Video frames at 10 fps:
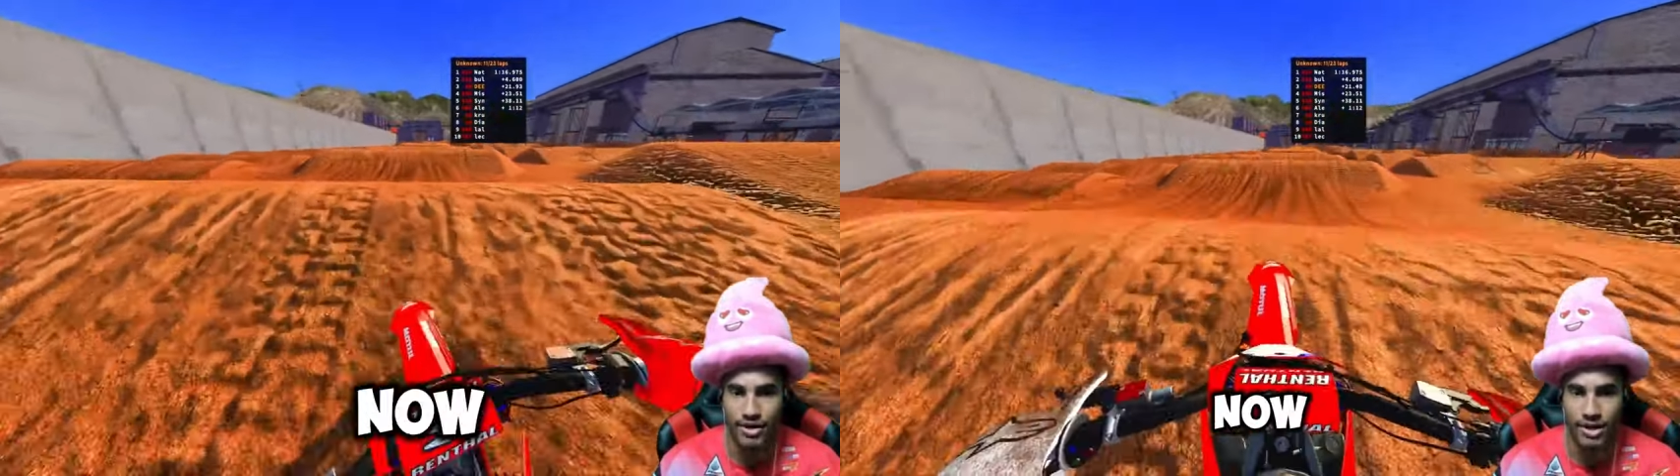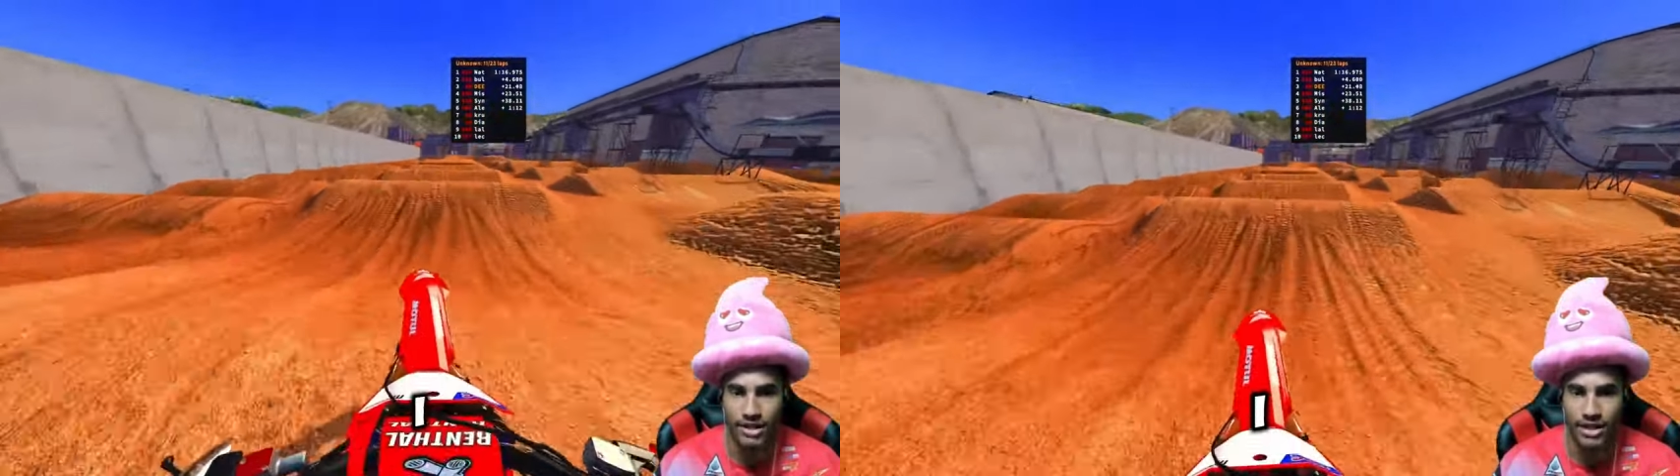
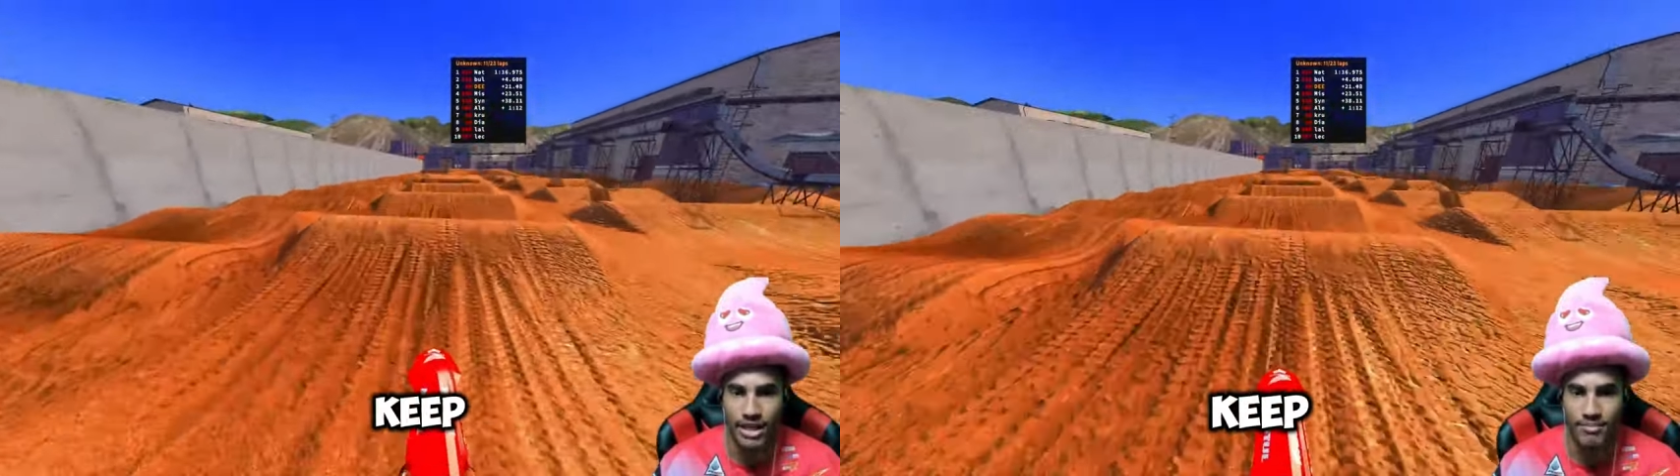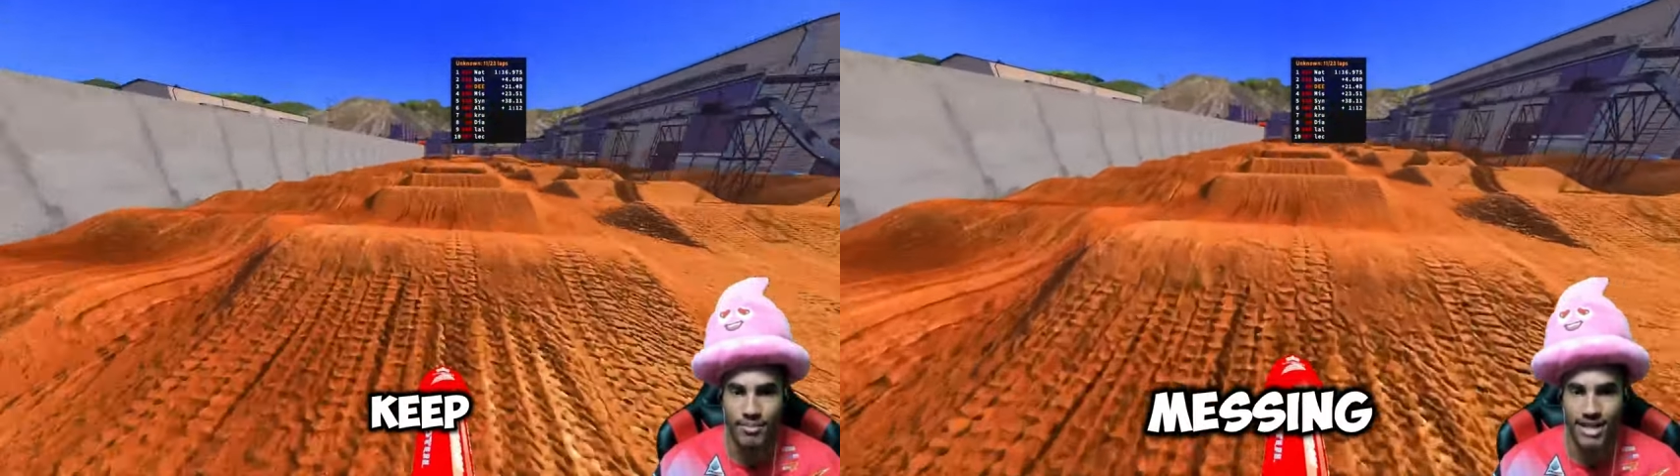and I
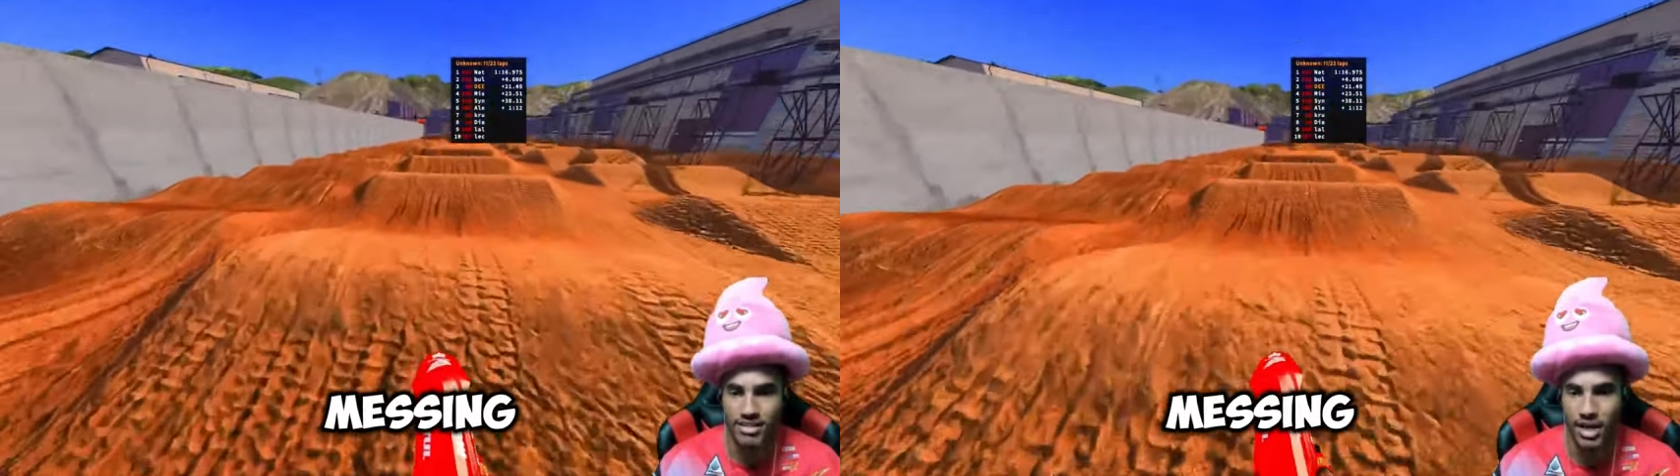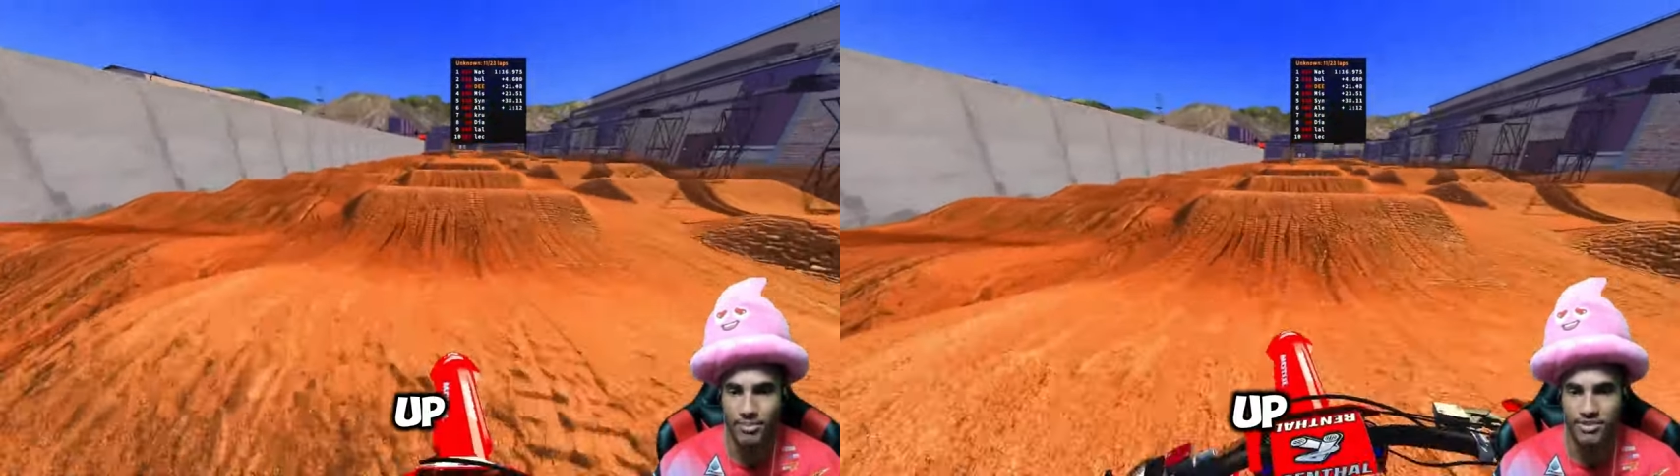keep
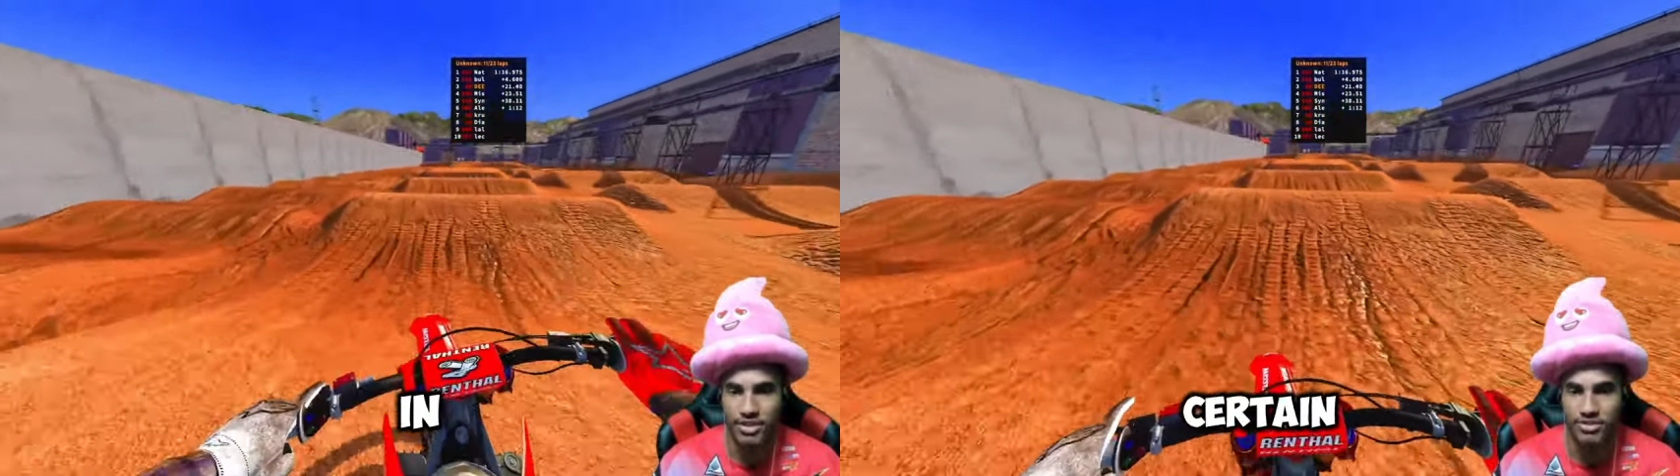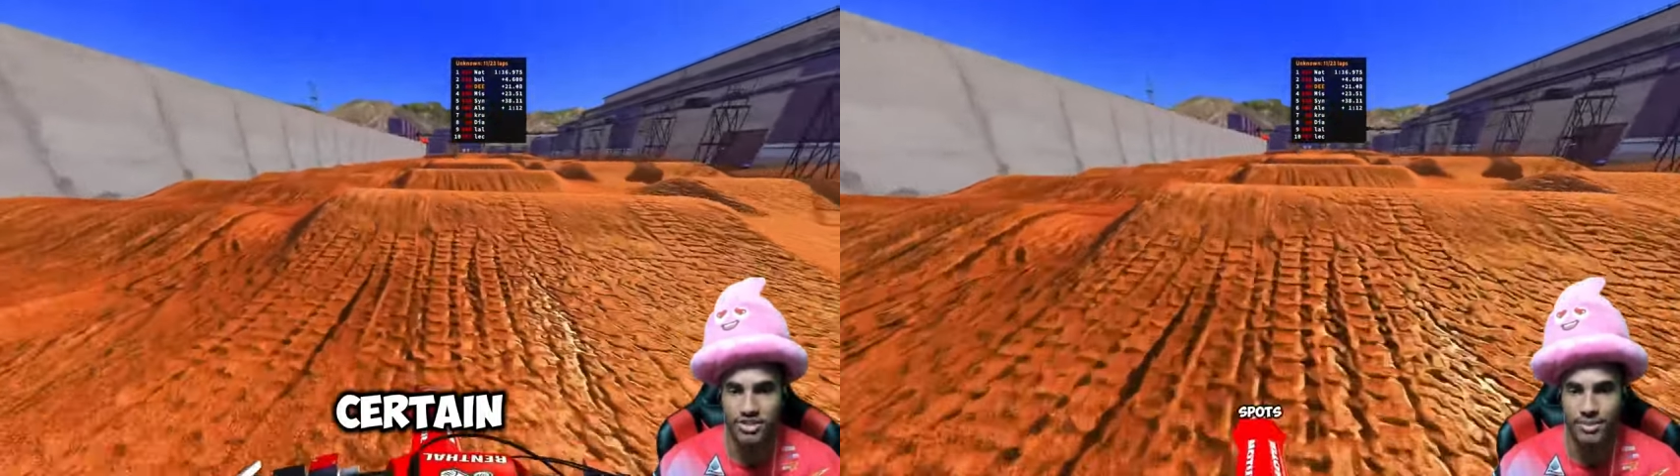messing up in
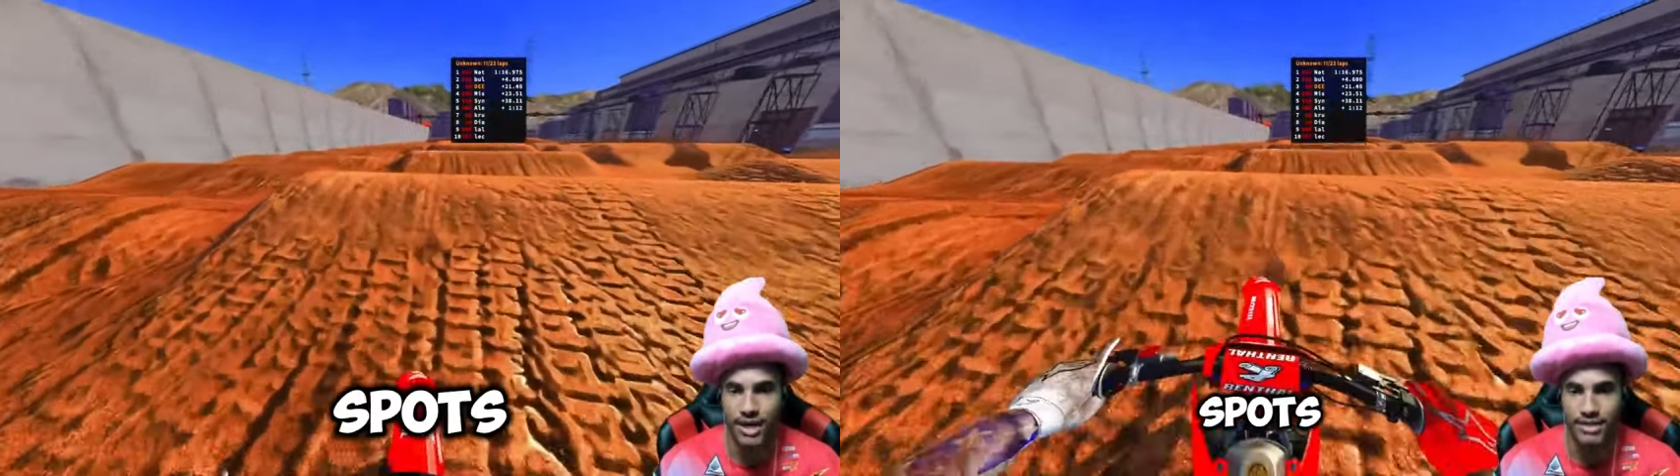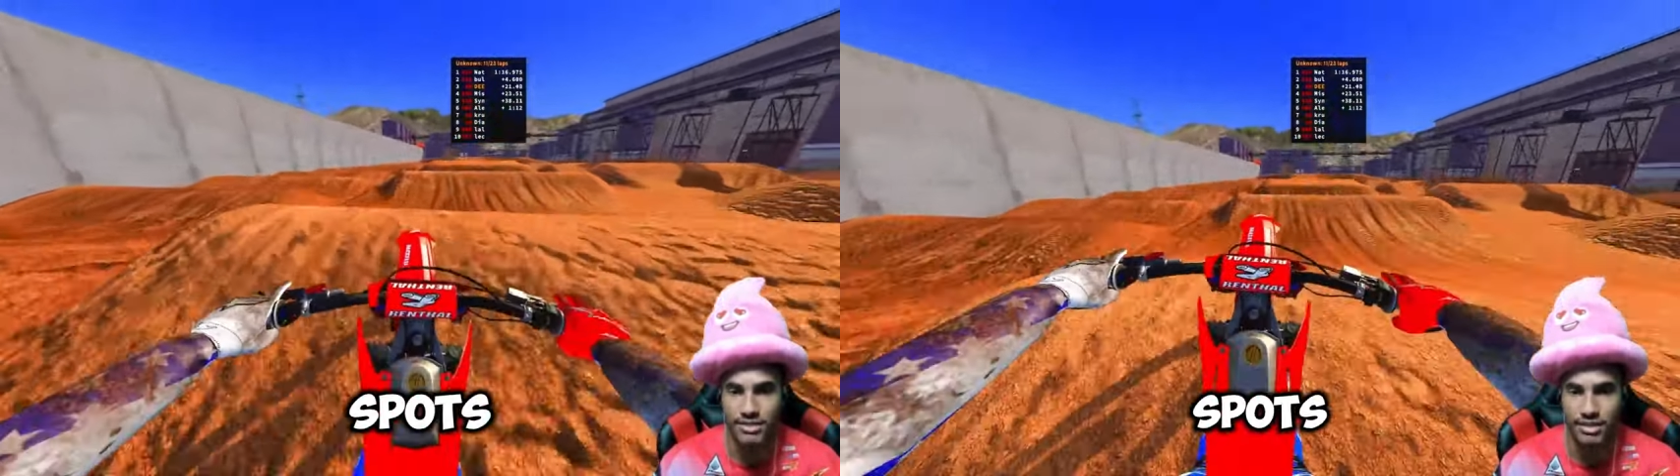certain
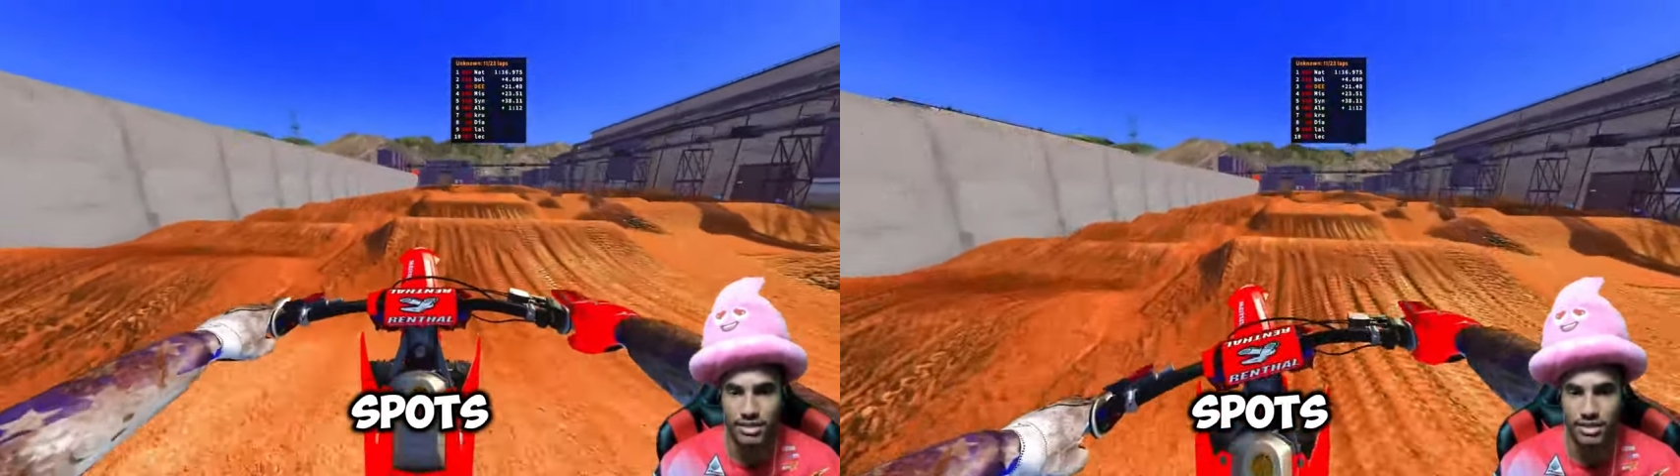spots.